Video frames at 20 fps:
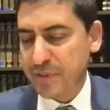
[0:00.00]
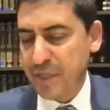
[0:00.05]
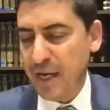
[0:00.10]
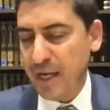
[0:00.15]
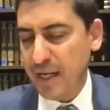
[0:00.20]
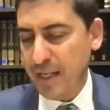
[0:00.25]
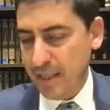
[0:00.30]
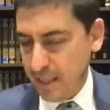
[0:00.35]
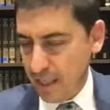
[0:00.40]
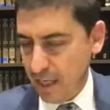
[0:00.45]

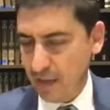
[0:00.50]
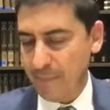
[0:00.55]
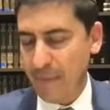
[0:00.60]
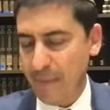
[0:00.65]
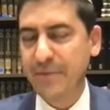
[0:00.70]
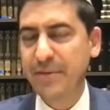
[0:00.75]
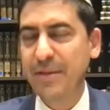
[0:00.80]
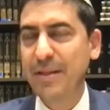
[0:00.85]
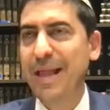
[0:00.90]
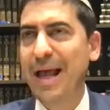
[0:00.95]
se
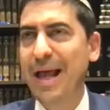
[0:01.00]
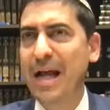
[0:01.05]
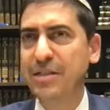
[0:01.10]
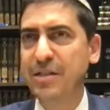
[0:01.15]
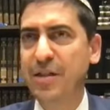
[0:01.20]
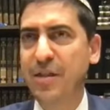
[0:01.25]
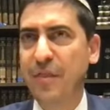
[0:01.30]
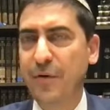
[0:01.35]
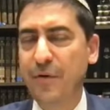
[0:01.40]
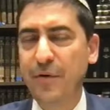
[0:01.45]
about the
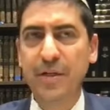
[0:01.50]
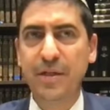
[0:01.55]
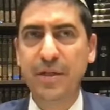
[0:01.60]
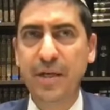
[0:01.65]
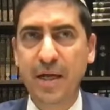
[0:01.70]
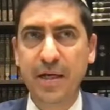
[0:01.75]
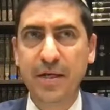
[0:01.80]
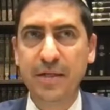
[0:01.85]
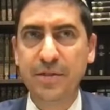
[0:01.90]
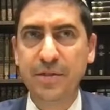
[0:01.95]
last 30
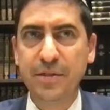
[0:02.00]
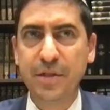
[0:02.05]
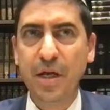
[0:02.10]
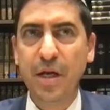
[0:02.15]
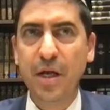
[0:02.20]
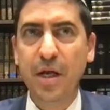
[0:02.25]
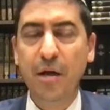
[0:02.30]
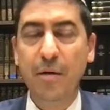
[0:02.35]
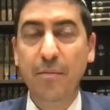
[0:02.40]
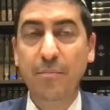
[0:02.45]
days
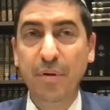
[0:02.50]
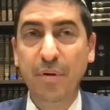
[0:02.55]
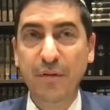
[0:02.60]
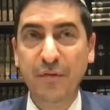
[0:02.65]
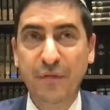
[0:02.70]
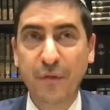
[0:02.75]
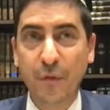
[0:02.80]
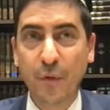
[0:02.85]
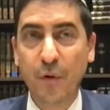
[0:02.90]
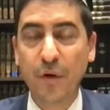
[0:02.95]

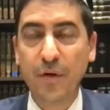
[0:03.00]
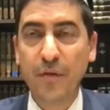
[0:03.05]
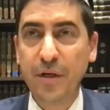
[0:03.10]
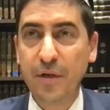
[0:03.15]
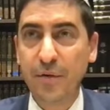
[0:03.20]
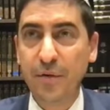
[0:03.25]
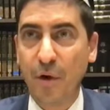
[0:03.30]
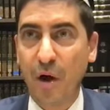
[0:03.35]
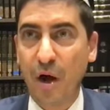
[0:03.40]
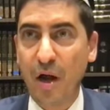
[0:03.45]
before
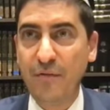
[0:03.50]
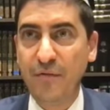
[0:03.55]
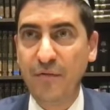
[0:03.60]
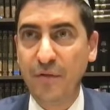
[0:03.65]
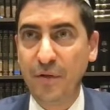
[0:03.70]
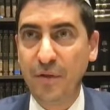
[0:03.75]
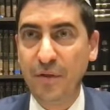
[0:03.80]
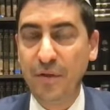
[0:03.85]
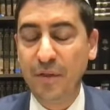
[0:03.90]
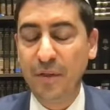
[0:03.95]
the
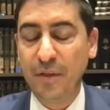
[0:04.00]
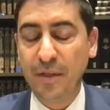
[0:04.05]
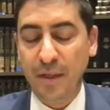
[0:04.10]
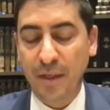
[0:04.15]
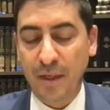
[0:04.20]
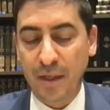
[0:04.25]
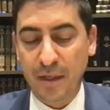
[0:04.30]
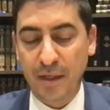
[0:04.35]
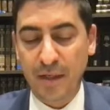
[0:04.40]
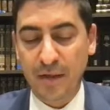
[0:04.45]
arrival
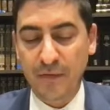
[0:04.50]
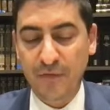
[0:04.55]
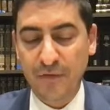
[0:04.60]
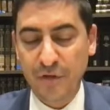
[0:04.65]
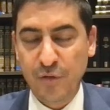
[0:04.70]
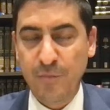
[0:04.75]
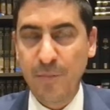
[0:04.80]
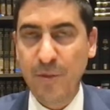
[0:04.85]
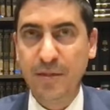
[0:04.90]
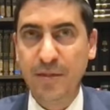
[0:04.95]
of
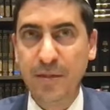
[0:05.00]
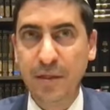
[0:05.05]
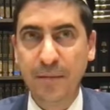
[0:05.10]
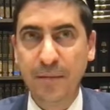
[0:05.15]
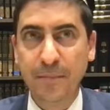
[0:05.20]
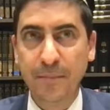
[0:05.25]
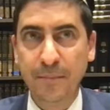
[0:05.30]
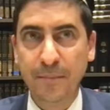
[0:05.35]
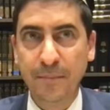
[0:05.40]
Shemitah